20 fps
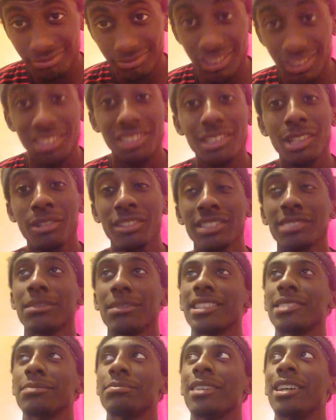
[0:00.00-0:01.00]
The slogan's
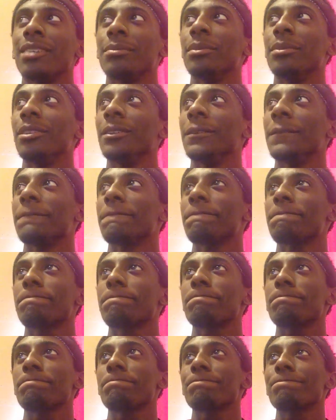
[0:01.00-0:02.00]
about to pop up.
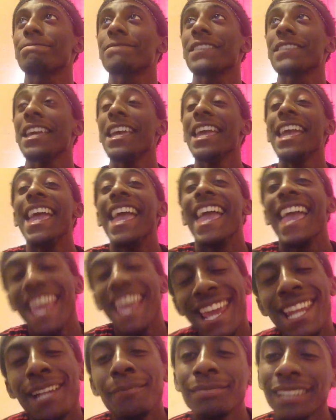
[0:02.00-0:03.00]

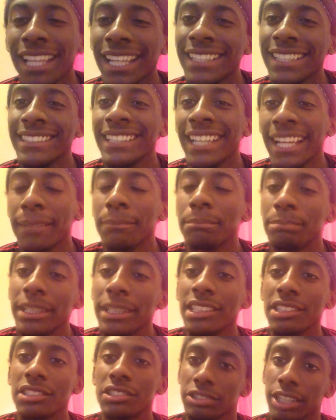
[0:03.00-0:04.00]
And I'm letting that
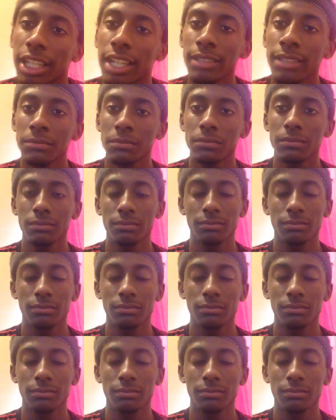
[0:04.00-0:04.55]
beat drop.